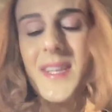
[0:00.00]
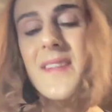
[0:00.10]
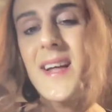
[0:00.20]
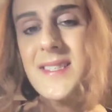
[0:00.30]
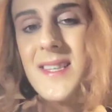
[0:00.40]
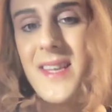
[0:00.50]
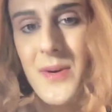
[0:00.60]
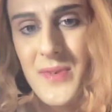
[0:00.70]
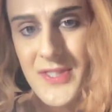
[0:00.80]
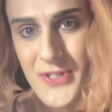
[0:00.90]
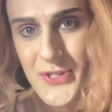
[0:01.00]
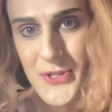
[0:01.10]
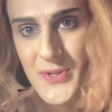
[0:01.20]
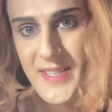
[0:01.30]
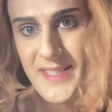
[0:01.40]
That's the thing with
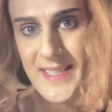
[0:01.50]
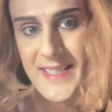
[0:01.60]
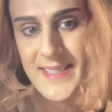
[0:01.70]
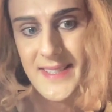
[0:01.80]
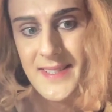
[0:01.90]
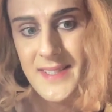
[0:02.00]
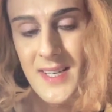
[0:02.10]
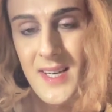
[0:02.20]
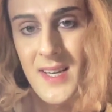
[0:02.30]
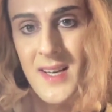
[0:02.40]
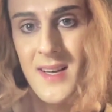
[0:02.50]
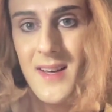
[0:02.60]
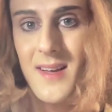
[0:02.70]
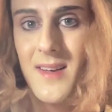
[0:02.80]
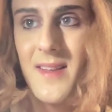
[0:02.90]
surgeries, is
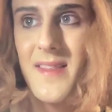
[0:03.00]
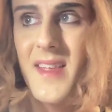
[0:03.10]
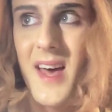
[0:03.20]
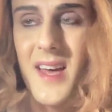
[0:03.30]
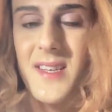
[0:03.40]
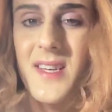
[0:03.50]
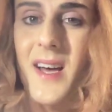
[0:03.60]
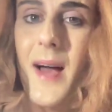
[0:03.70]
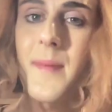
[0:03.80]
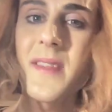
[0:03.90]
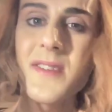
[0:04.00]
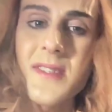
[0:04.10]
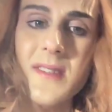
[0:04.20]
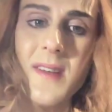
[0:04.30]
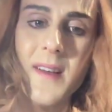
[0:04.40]
that, I mean, there's